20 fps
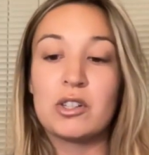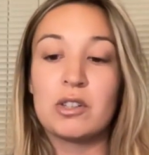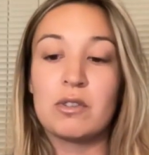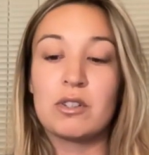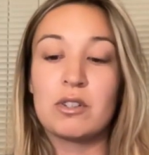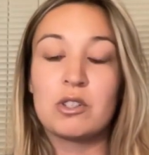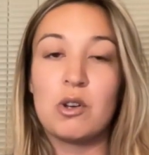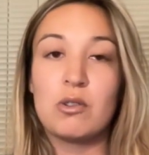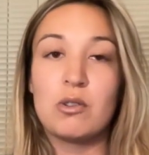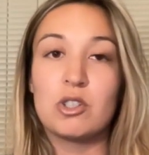The
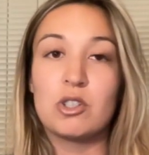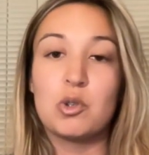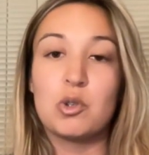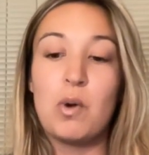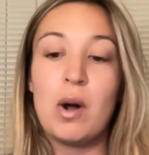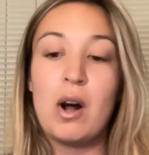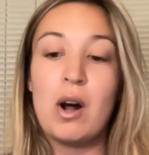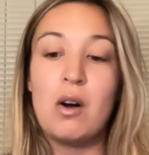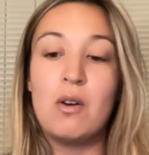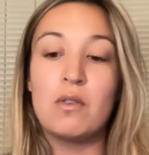results,
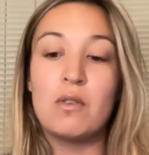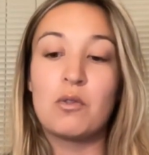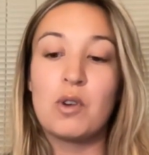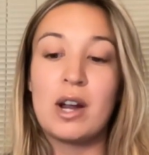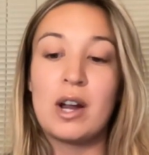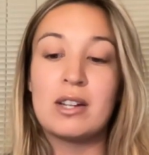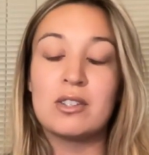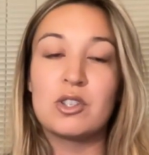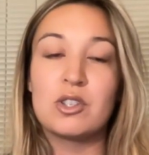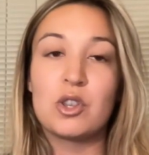12
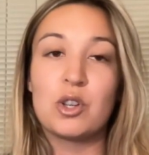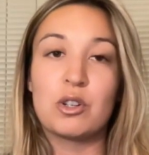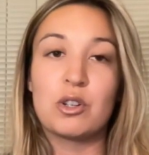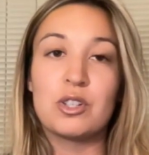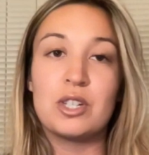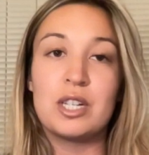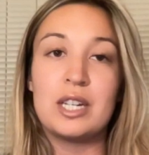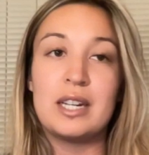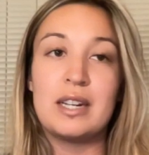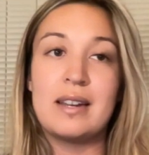runs,
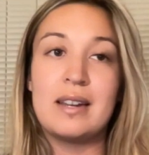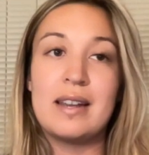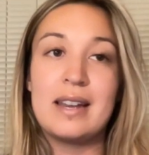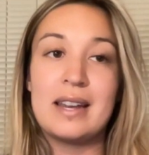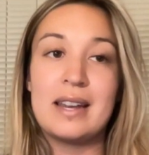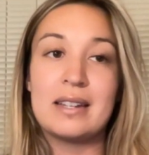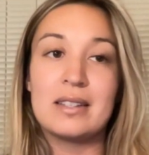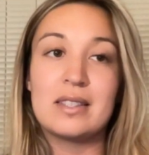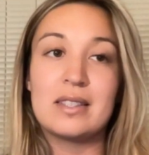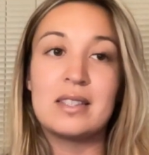13
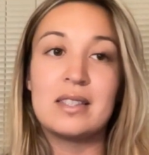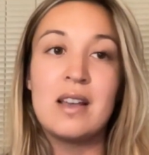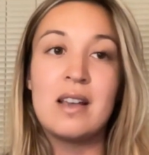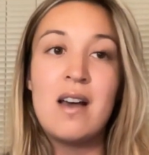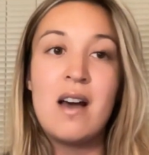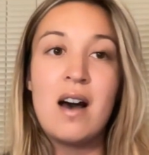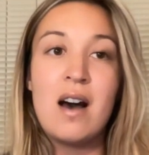hits,